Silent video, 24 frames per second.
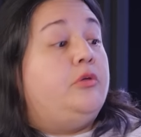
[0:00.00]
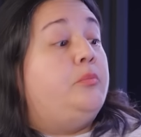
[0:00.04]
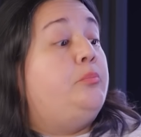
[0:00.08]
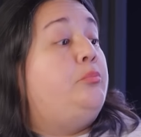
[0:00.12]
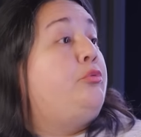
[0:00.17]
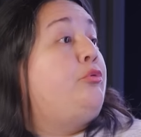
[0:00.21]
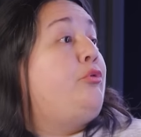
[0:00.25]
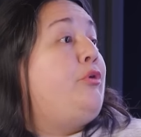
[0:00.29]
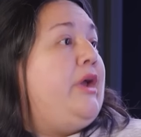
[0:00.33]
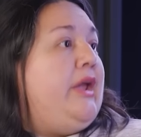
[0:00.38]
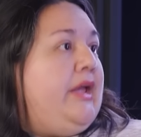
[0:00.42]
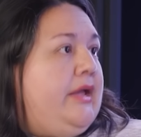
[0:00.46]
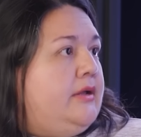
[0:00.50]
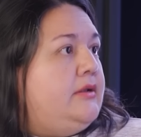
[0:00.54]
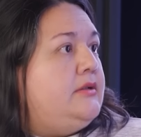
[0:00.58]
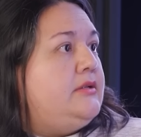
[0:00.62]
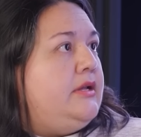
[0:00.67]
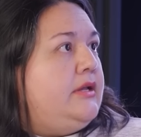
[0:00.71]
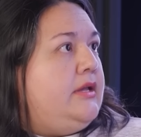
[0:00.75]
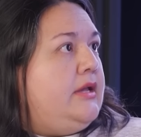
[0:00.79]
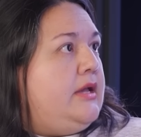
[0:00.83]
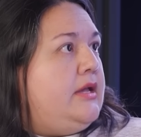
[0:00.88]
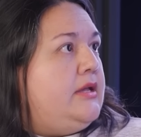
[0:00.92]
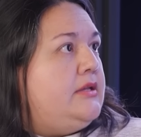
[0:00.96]

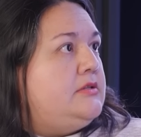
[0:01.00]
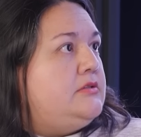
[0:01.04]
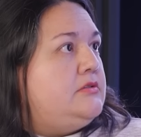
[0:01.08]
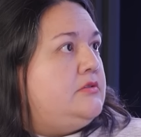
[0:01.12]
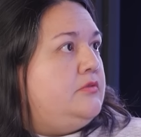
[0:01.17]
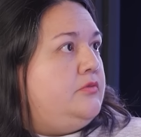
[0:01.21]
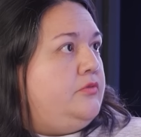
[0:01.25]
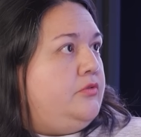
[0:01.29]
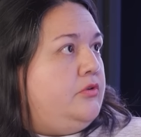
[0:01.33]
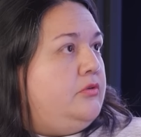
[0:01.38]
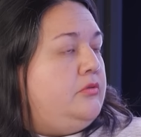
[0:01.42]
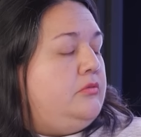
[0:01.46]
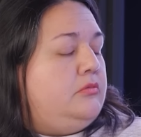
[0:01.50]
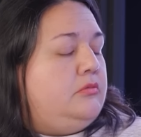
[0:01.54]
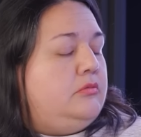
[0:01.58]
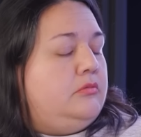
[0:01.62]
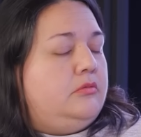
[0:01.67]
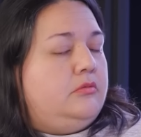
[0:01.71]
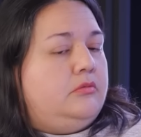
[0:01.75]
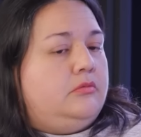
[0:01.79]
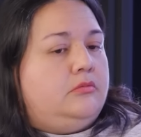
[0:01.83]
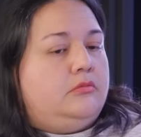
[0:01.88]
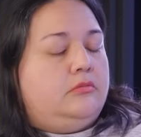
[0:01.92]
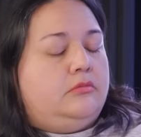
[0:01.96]
brand, I guess, for
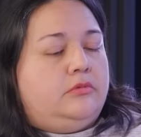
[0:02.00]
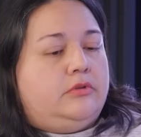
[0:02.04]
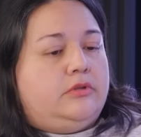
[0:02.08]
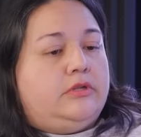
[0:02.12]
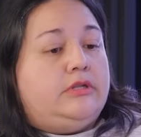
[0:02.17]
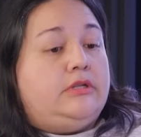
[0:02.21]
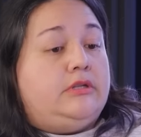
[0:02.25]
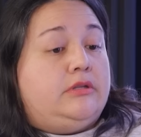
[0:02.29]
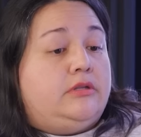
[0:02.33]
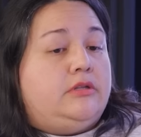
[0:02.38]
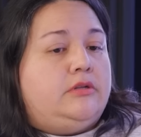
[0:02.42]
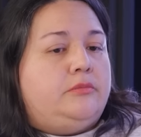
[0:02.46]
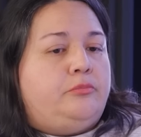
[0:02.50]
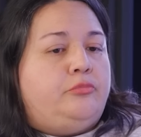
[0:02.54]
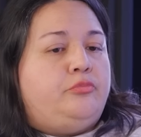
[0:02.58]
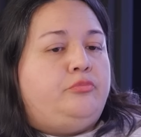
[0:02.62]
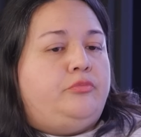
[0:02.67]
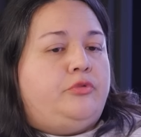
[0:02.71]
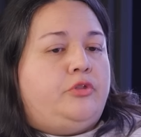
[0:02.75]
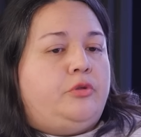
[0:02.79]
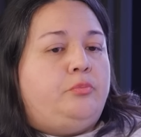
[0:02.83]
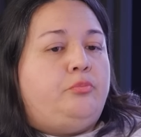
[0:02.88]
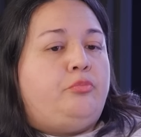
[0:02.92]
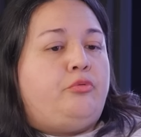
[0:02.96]

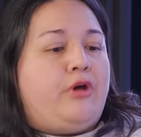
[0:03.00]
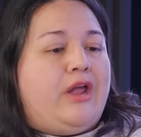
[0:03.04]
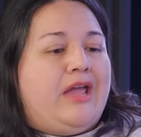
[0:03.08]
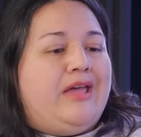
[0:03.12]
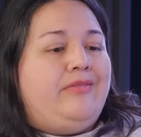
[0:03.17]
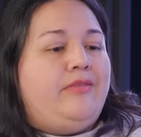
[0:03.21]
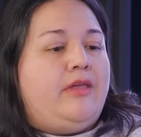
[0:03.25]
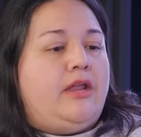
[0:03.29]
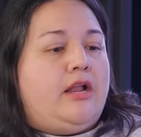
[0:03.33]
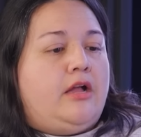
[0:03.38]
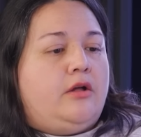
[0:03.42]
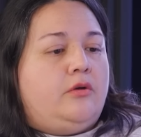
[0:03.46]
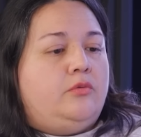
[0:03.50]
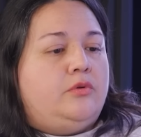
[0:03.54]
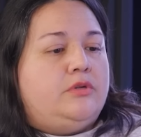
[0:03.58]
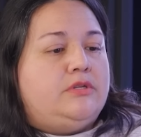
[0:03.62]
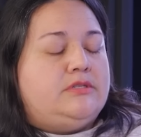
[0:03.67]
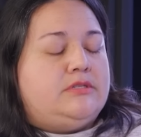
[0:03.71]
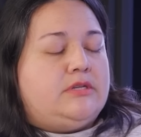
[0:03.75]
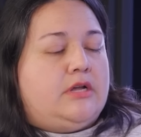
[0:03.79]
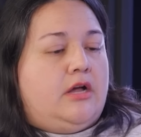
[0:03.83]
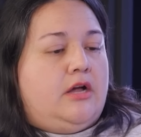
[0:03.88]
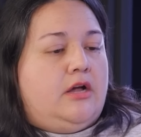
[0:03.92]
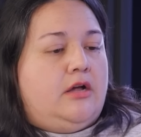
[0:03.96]
the brand that I
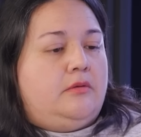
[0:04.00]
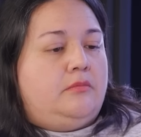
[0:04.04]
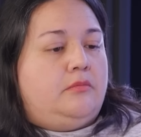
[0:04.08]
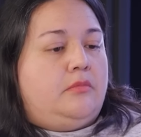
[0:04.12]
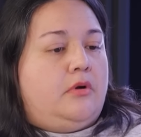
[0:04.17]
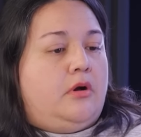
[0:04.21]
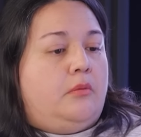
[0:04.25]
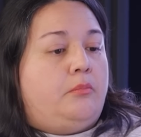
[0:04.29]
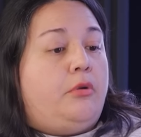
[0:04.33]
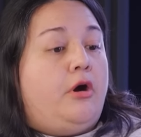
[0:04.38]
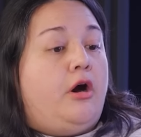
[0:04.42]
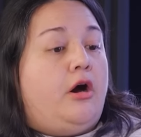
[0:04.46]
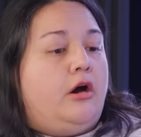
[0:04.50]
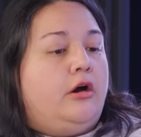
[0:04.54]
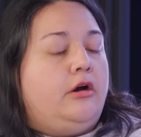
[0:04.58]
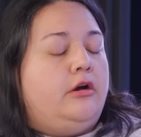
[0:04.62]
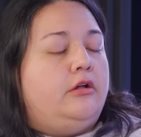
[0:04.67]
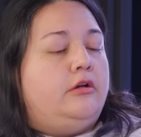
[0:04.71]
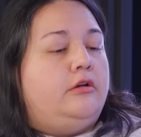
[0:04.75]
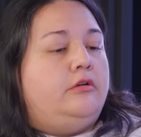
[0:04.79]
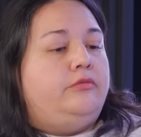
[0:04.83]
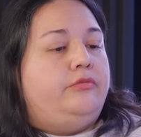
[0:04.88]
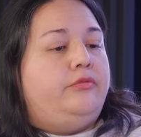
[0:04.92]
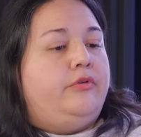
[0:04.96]
was a part
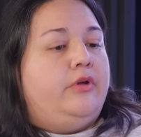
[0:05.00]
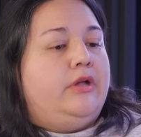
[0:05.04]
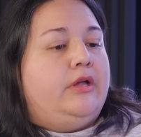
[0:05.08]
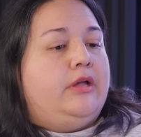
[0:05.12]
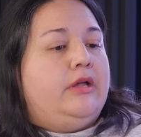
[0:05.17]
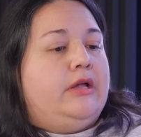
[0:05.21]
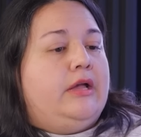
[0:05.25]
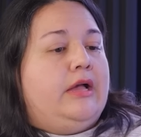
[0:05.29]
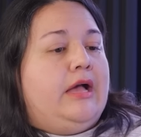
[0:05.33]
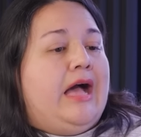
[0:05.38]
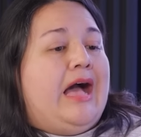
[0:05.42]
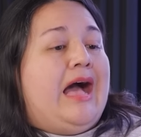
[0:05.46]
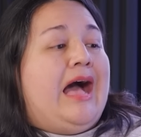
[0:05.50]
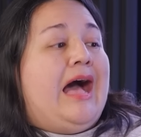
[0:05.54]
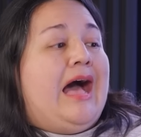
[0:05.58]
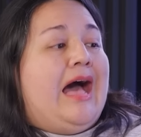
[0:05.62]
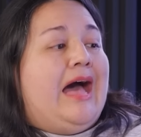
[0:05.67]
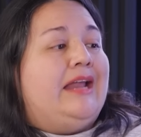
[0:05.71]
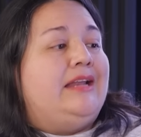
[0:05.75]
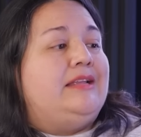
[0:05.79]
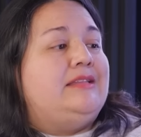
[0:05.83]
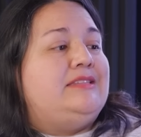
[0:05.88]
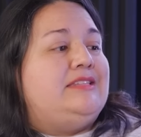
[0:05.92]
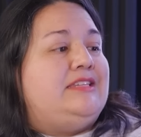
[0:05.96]
of
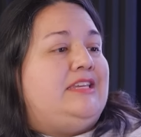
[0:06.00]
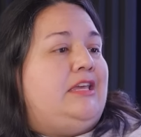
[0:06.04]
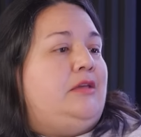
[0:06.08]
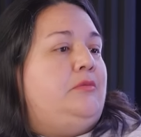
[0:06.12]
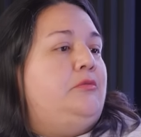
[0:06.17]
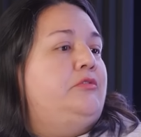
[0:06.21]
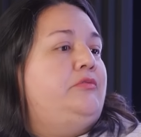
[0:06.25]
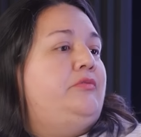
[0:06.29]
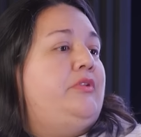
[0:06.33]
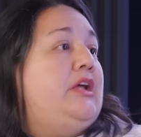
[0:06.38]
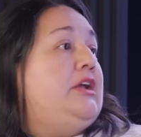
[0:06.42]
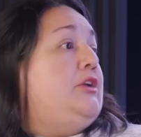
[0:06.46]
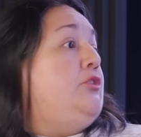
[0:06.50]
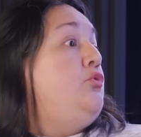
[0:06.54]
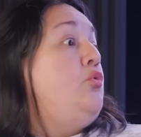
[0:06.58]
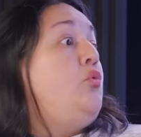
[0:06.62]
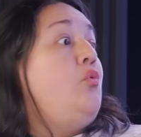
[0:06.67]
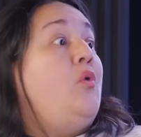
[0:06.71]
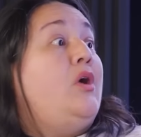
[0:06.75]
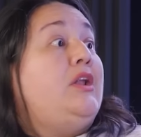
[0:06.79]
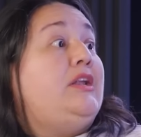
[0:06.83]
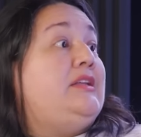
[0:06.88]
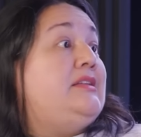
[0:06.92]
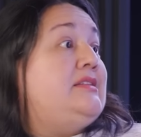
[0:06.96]
had a team of like
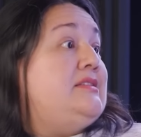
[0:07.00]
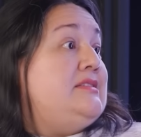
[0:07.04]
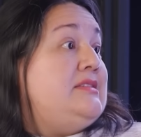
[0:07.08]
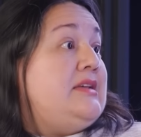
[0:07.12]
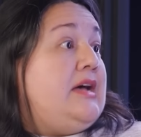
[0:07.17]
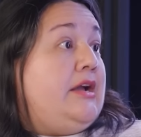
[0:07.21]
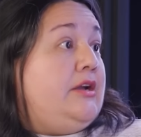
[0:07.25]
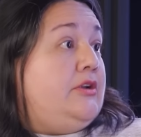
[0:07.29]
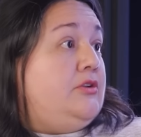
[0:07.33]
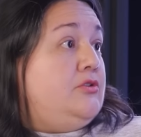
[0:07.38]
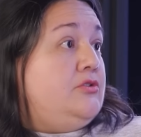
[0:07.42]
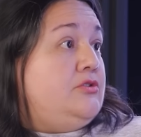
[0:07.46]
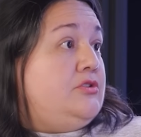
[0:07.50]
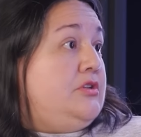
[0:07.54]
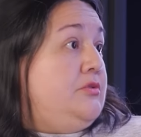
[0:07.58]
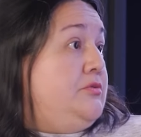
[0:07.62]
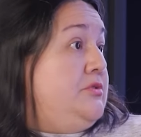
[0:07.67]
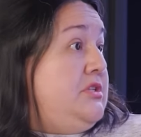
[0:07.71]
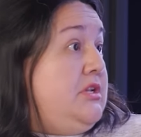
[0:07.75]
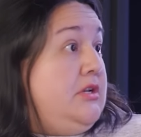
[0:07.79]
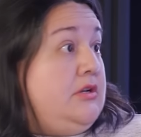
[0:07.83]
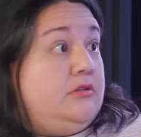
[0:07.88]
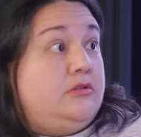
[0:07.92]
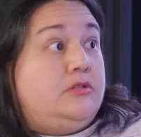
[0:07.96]
20 designers. So it
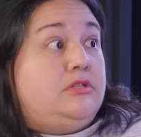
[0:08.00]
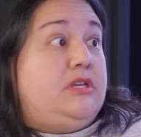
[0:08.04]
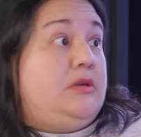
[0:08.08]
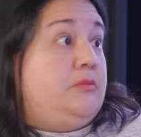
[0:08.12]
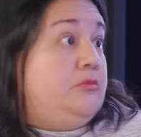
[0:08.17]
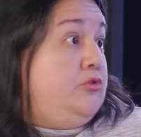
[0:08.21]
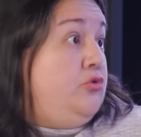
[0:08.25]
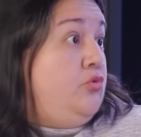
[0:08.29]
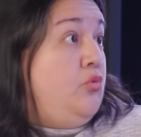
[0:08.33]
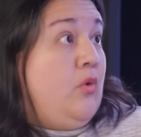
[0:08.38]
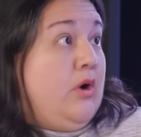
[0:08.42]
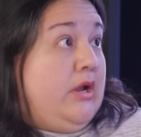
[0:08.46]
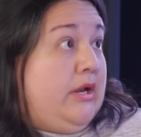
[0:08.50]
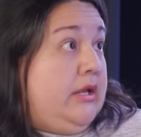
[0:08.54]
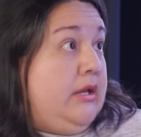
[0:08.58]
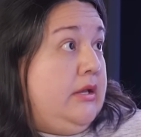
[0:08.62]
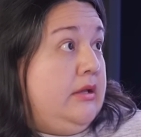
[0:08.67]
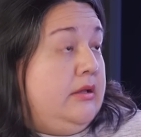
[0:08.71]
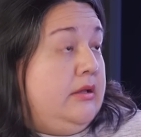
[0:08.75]
was like a team of 20.